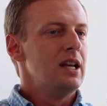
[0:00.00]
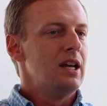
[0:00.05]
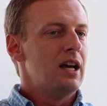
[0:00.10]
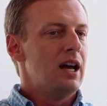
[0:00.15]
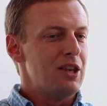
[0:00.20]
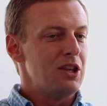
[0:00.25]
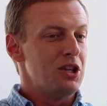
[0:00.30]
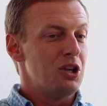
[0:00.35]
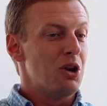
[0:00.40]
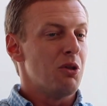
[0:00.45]

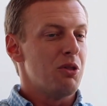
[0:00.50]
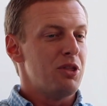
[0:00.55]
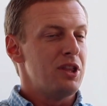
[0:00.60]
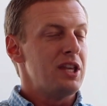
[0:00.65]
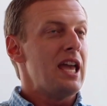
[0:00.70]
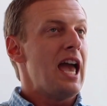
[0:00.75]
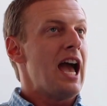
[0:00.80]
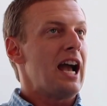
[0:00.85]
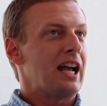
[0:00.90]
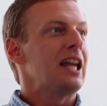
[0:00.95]
And,
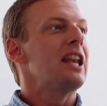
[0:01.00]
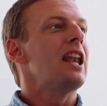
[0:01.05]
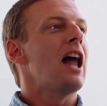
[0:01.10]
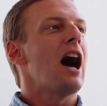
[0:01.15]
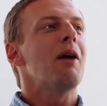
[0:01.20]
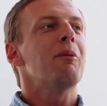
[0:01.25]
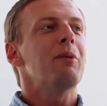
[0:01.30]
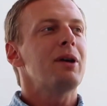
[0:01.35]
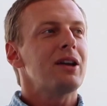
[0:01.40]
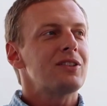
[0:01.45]
the
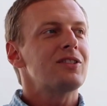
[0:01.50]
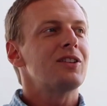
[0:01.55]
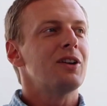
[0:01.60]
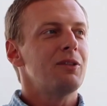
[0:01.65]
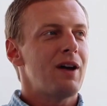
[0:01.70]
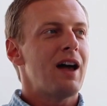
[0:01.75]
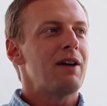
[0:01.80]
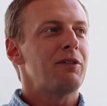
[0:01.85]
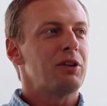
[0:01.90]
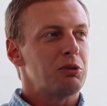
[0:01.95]
economics
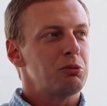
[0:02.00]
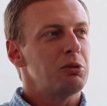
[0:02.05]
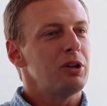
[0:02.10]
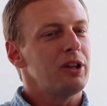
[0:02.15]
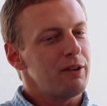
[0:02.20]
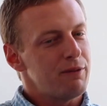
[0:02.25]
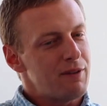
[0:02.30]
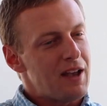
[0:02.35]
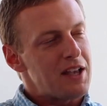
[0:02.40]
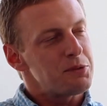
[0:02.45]
of having
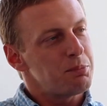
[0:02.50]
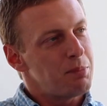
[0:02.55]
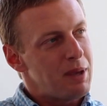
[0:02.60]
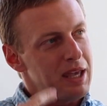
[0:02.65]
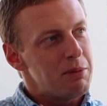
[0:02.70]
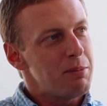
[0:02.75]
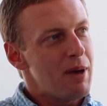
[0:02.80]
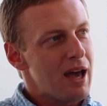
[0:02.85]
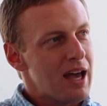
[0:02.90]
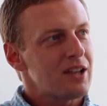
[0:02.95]
really fast
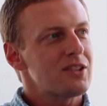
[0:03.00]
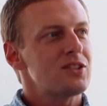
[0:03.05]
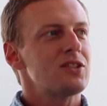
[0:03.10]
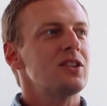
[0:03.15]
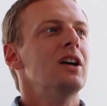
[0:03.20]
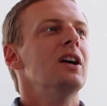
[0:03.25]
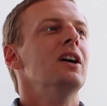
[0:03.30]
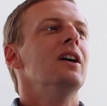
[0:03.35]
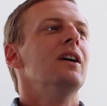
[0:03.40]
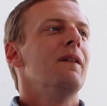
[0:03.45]
paybacks
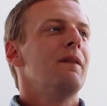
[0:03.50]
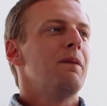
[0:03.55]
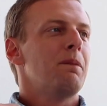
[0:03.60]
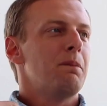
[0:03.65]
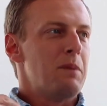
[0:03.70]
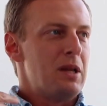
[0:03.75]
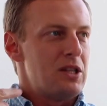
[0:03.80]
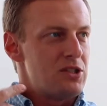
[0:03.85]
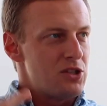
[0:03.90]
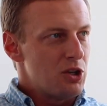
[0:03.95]

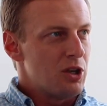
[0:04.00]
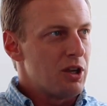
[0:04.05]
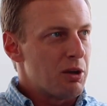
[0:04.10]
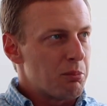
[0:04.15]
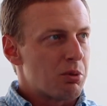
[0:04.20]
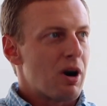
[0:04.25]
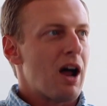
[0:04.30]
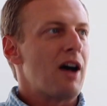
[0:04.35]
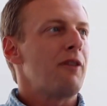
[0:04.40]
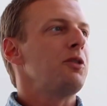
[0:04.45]
means you can
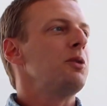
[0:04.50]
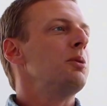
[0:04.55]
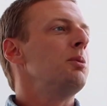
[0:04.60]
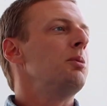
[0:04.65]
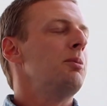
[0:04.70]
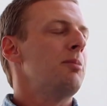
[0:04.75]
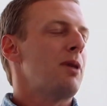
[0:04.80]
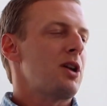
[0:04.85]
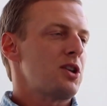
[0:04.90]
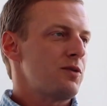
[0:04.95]
get
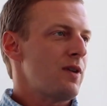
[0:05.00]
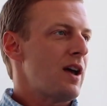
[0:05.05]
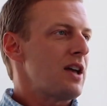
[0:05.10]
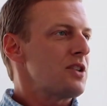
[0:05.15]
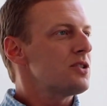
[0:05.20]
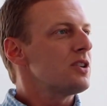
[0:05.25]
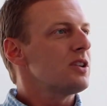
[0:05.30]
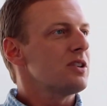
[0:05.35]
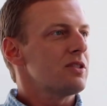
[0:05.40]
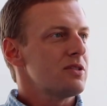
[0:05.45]
profitable much
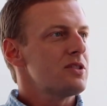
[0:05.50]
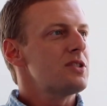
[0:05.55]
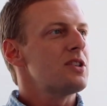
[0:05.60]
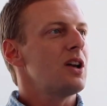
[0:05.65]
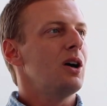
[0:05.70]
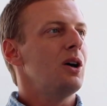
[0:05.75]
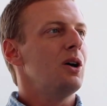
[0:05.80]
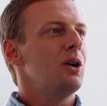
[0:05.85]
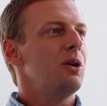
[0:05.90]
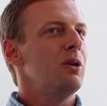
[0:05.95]
faster.
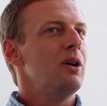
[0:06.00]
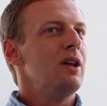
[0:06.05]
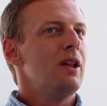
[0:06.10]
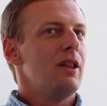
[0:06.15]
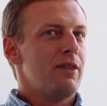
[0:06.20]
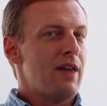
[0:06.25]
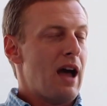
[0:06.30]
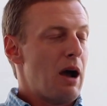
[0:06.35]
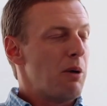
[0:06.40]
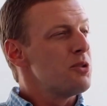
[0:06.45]
So
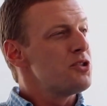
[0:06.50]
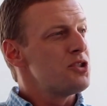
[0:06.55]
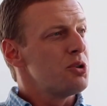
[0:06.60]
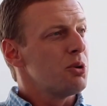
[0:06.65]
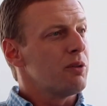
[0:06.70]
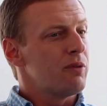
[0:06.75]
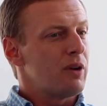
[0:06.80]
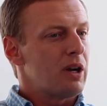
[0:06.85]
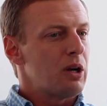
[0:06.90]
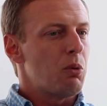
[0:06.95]
that one's
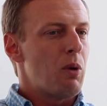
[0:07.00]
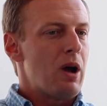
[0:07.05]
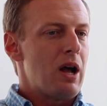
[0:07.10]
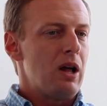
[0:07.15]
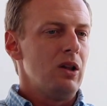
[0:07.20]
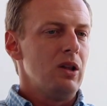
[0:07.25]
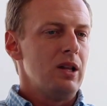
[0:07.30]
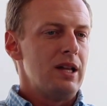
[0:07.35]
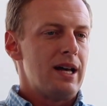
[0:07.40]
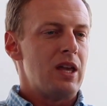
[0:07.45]
doing very
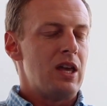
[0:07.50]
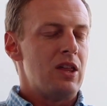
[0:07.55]
well.